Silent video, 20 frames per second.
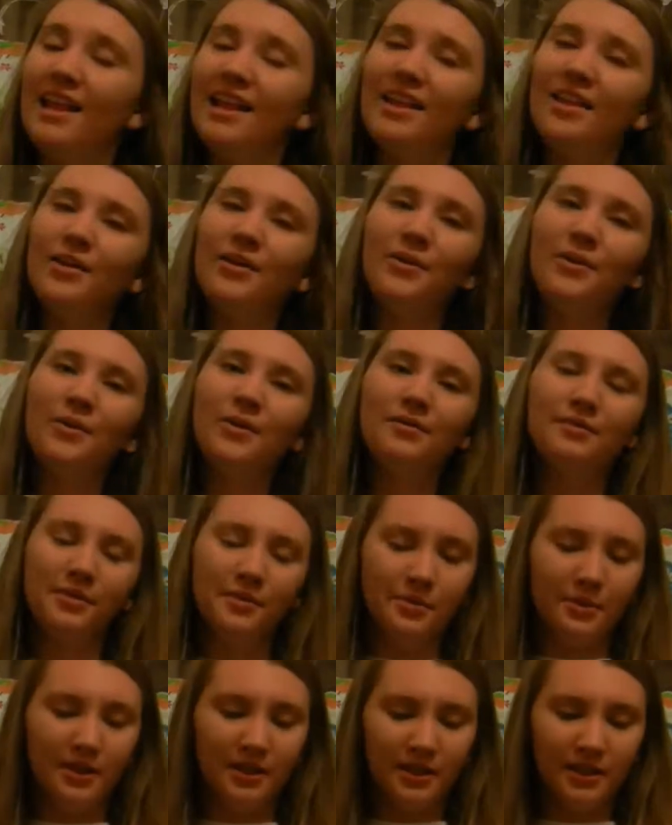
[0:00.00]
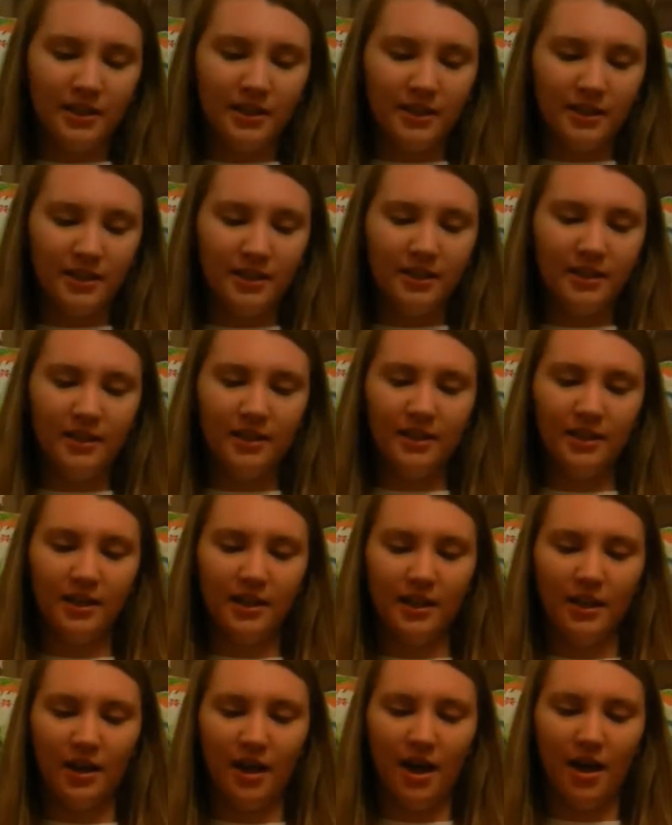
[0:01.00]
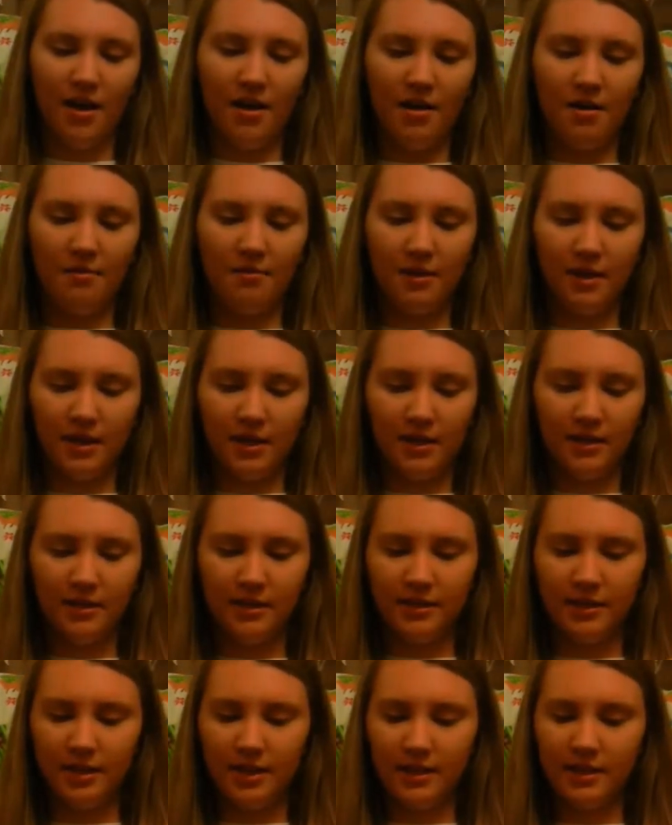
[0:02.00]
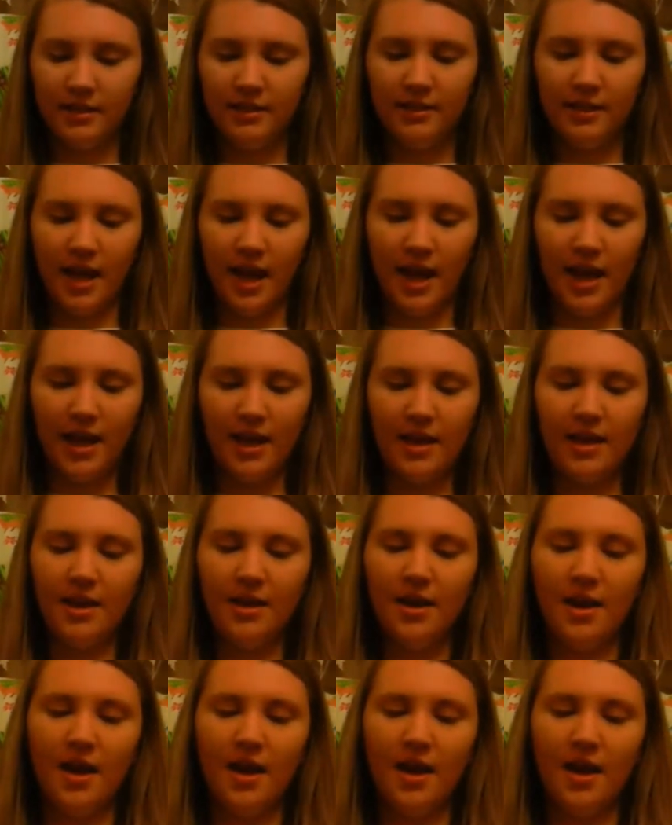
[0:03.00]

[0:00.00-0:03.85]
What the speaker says: Hello everyone. Today